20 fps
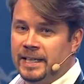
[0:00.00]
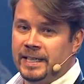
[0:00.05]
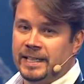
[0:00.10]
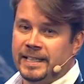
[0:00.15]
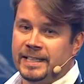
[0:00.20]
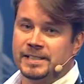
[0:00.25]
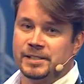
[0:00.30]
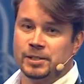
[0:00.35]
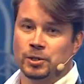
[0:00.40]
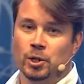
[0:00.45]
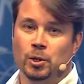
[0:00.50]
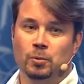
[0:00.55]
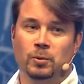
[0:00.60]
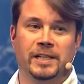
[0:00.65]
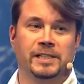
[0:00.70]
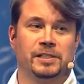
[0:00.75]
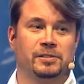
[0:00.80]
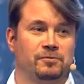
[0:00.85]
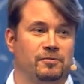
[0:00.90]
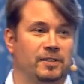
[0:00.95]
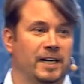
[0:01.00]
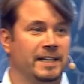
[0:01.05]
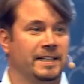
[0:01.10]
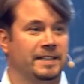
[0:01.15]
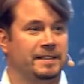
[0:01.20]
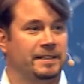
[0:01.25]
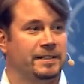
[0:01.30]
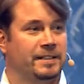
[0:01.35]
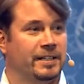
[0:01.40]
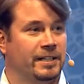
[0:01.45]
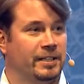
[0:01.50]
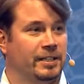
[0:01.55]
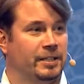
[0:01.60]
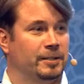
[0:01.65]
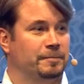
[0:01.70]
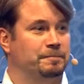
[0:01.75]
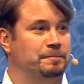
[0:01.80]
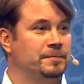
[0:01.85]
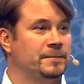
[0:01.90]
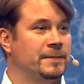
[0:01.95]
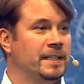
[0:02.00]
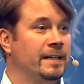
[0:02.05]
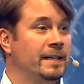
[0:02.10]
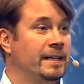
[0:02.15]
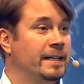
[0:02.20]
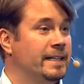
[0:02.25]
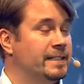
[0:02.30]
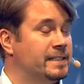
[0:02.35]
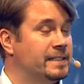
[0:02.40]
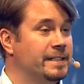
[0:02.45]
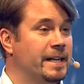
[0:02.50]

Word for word: It's always right there. It's